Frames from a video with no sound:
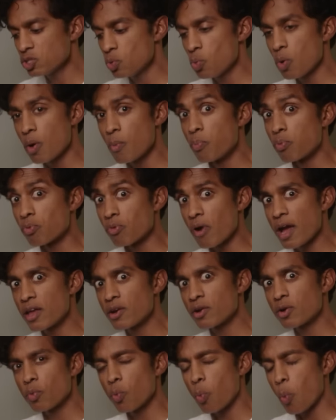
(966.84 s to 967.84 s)
to a
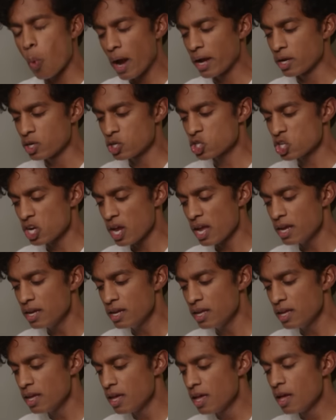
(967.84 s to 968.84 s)
brighter white
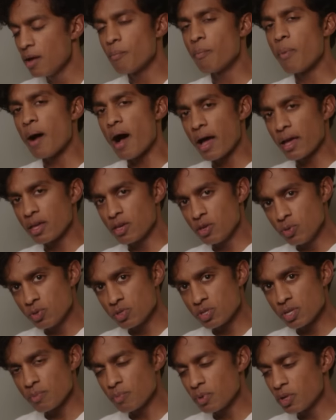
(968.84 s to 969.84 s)
shade by
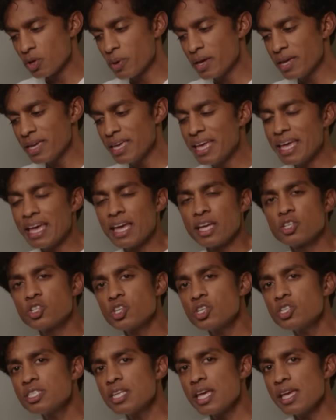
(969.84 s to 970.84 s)
using bluing. It
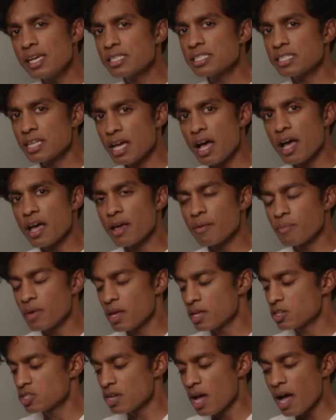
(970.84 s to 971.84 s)
just takes time.
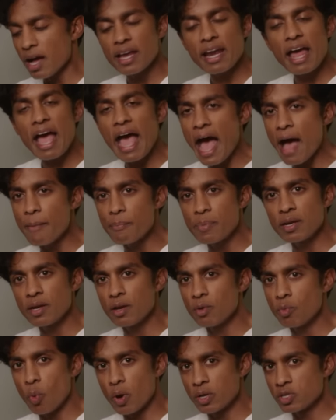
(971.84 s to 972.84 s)
It's not going to happen
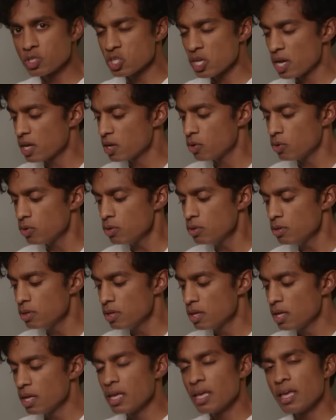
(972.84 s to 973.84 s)
in one cycle.
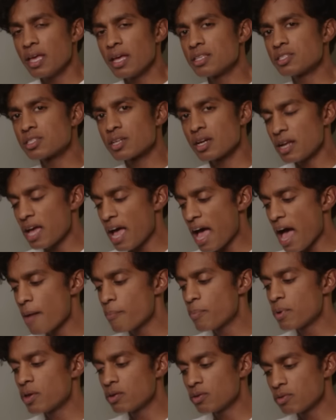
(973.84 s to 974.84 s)
It's going to
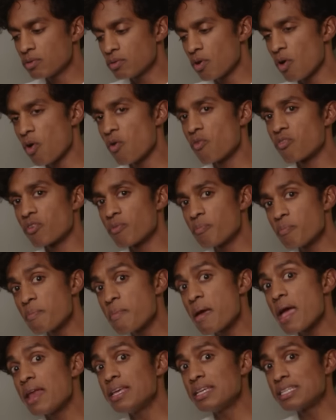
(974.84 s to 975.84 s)
happen over
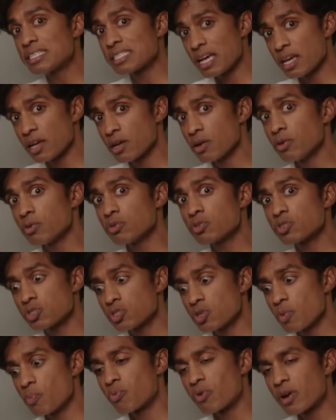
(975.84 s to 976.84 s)
many cycles
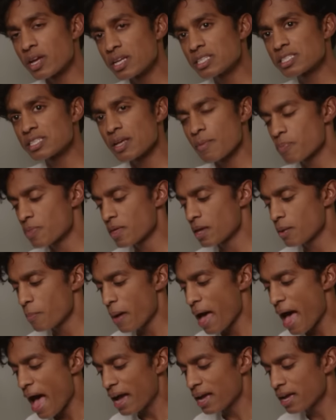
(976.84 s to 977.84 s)
to bring something
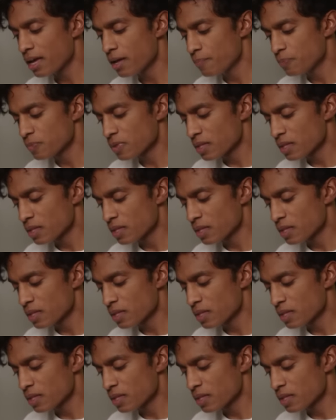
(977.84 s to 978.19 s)
back.